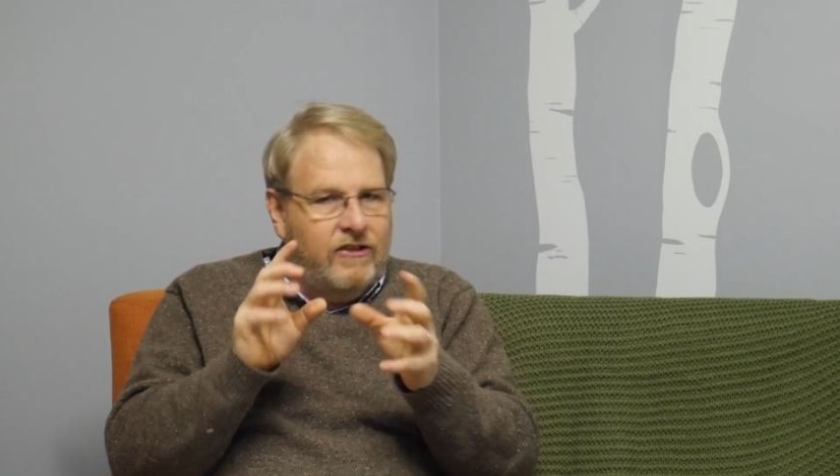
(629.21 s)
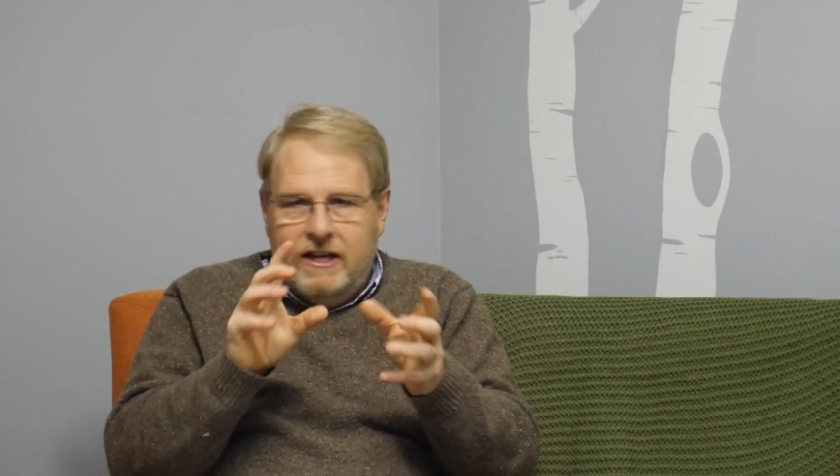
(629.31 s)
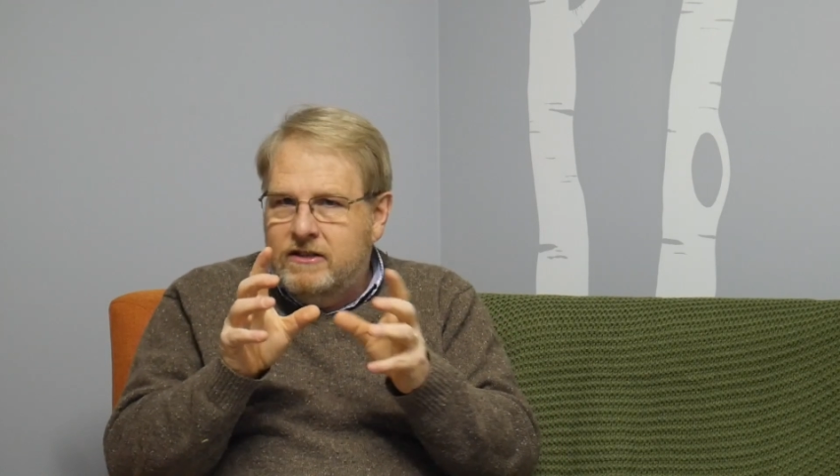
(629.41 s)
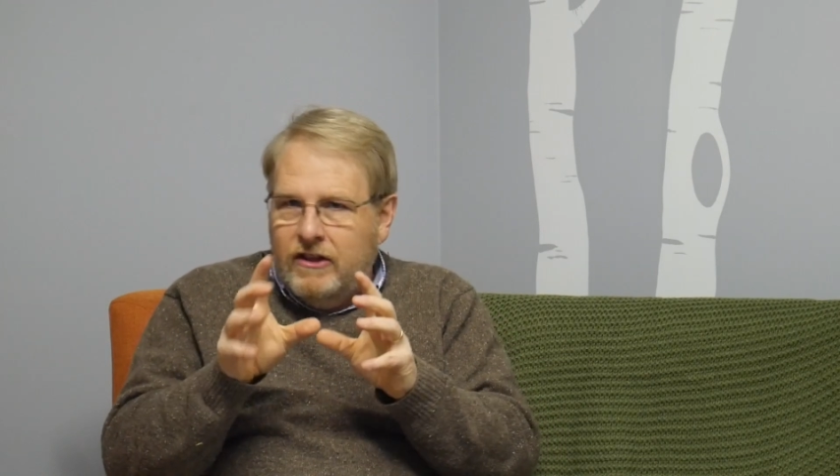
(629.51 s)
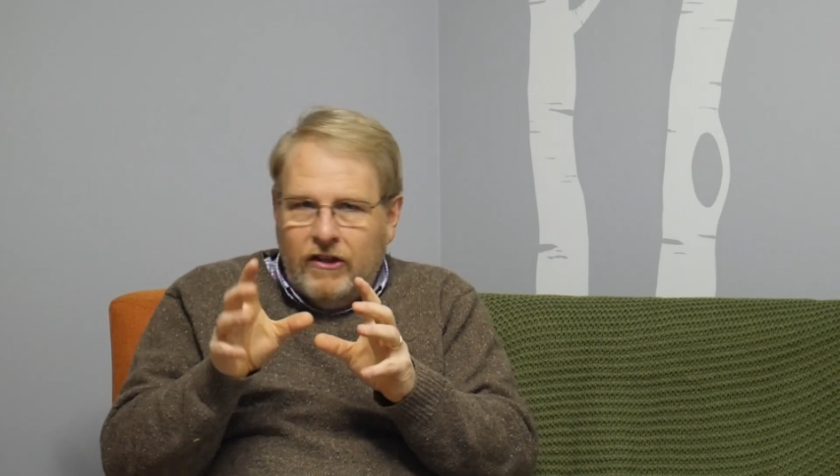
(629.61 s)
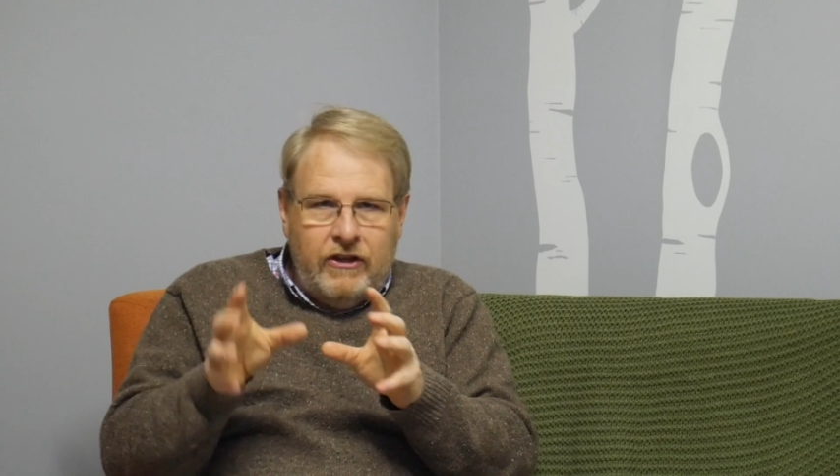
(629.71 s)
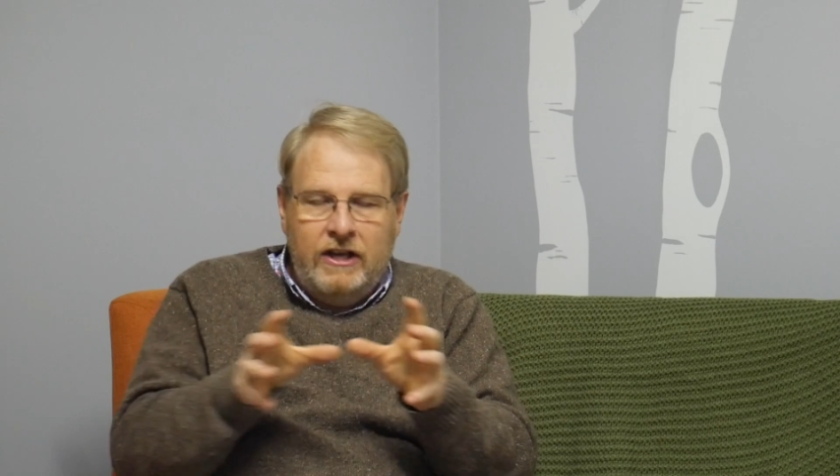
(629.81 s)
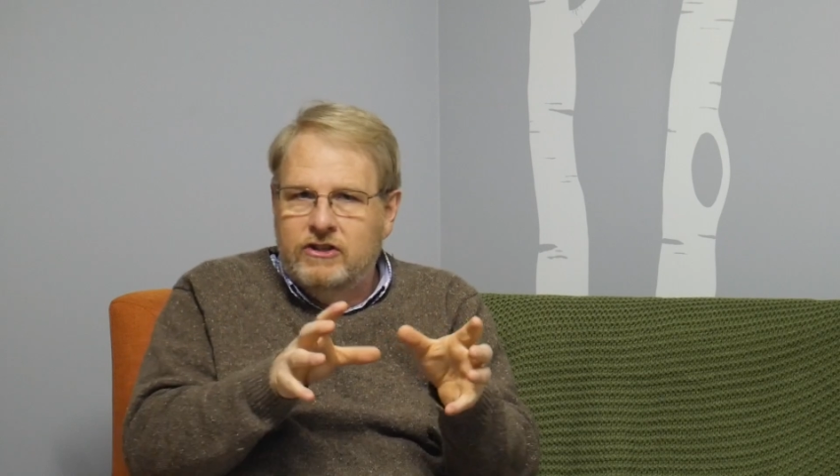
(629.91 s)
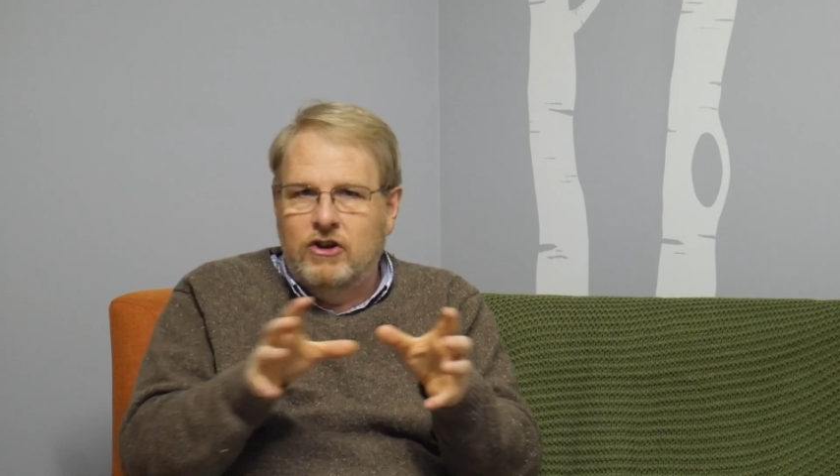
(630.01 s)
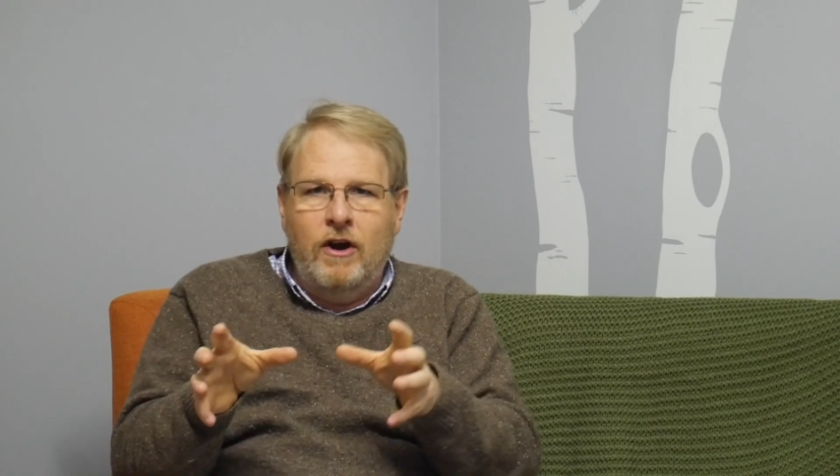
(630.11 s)
these are the
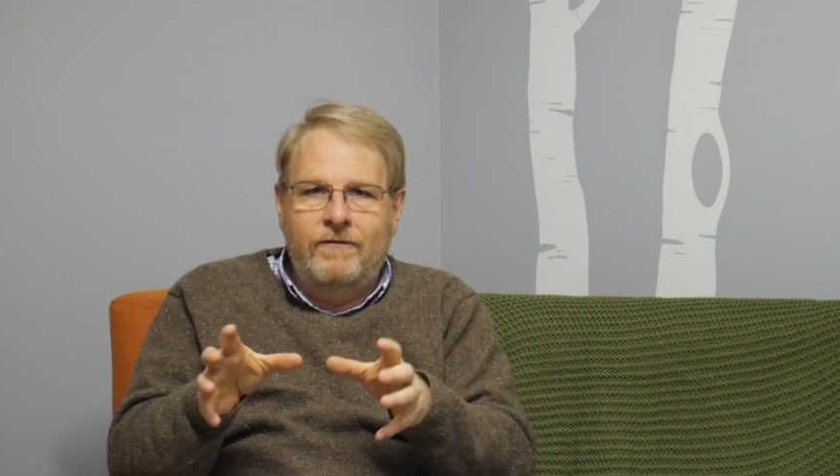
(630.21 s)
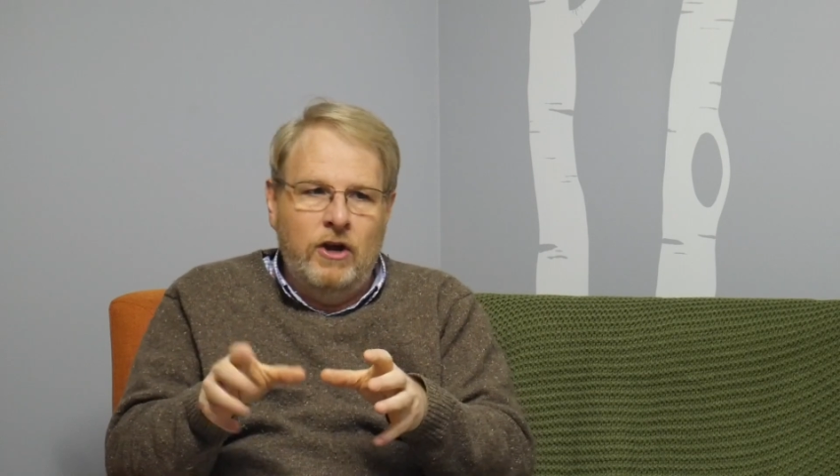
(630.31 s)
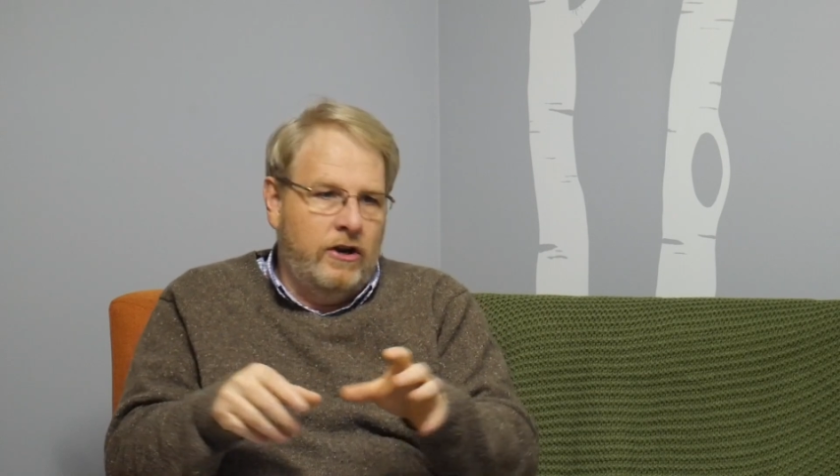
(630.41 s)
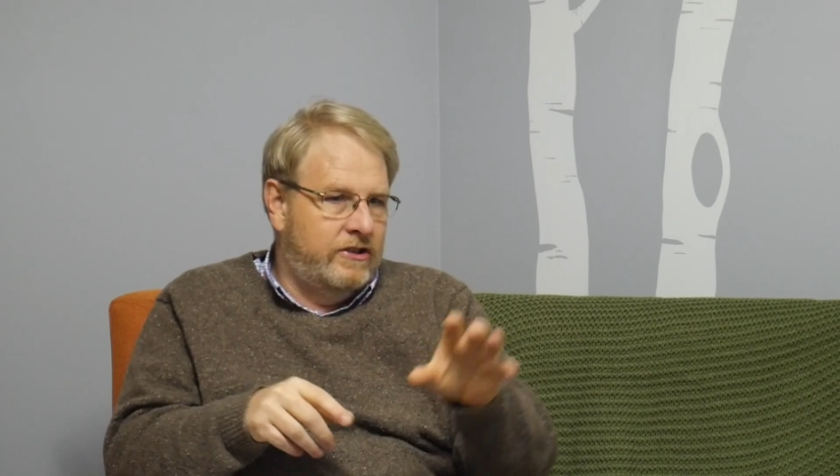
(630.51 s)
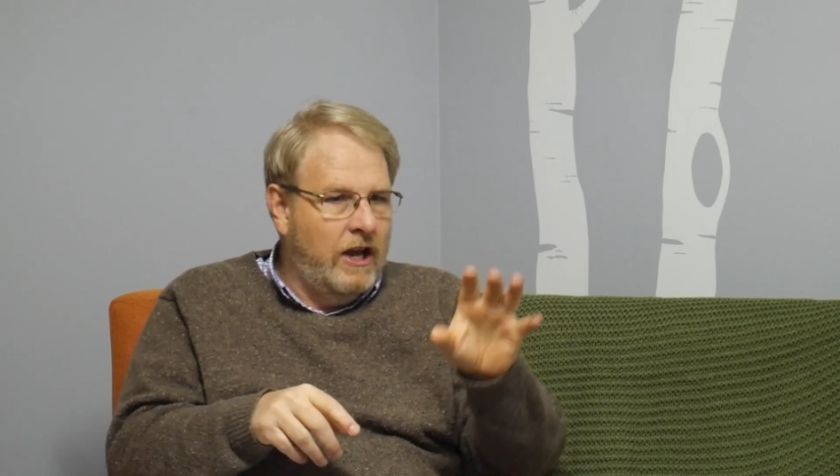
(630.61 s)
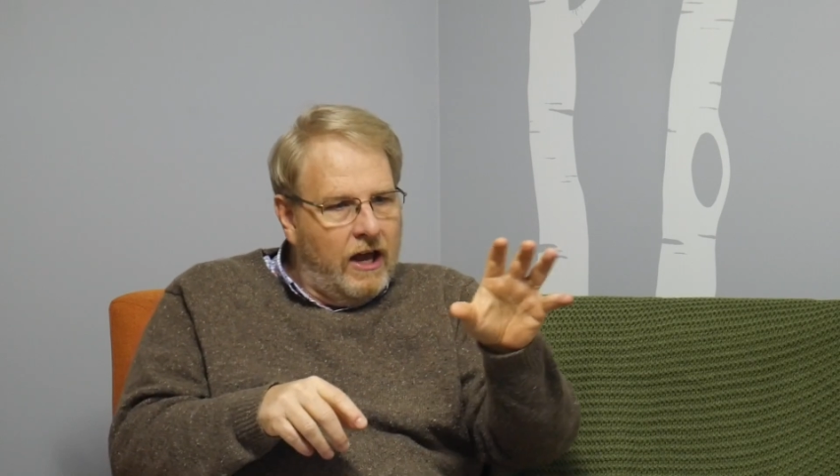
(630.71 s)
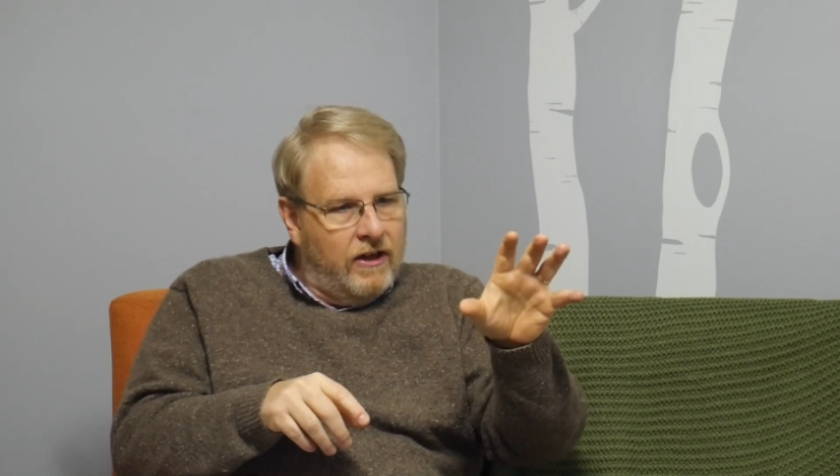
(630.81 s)
things that I've noticed.